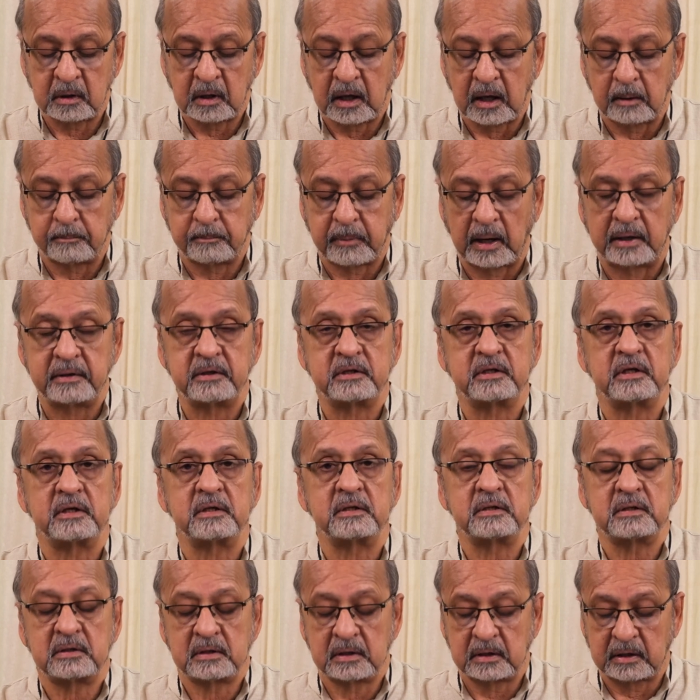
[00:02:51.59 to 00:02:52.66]

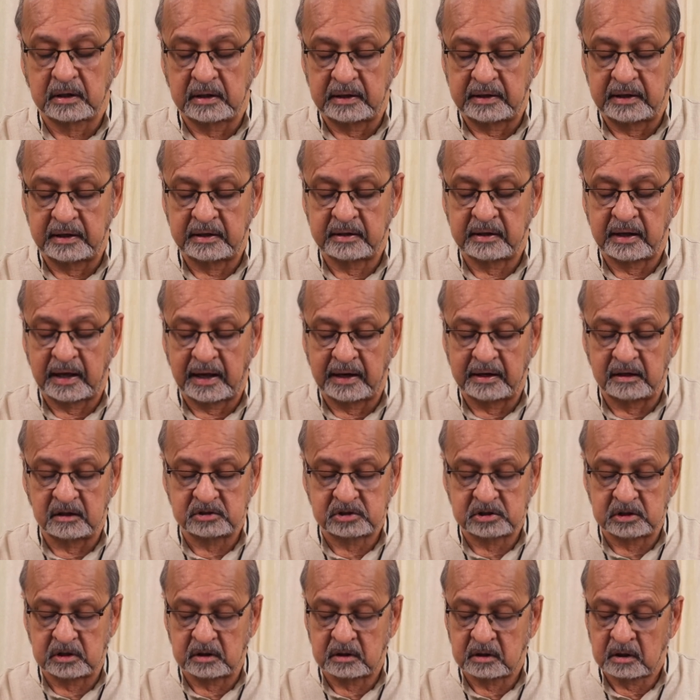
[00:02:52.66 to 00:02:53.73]
abundant, clean
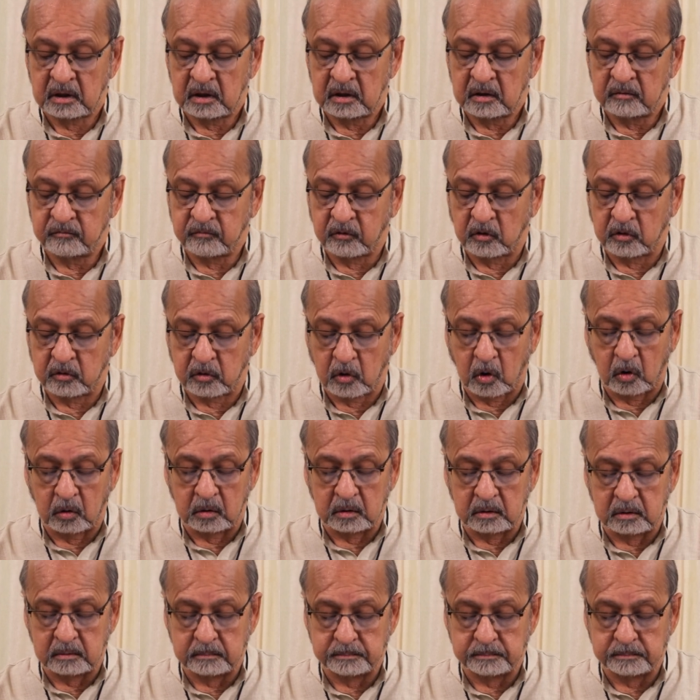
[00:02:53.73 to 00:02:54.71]
energy for all.